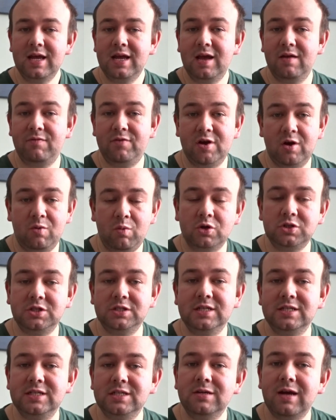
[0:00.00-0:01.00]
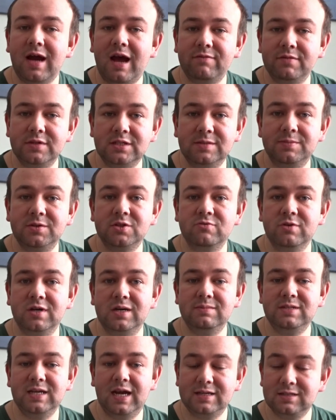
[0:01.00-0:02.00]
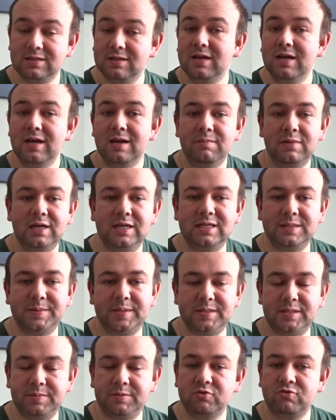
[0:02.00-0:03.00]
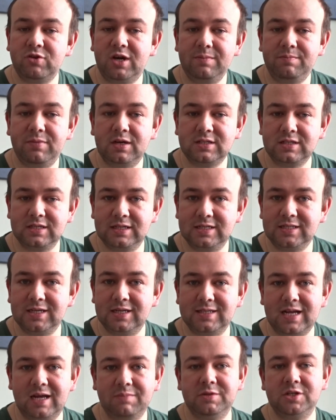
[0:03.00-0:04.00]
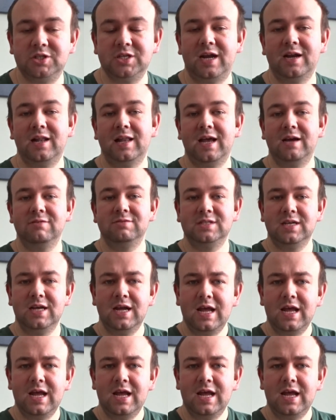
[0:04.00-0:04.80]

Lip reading: If you're watching this and you haven't subscribed yet, please hit the subscribe button. It does help the channel out.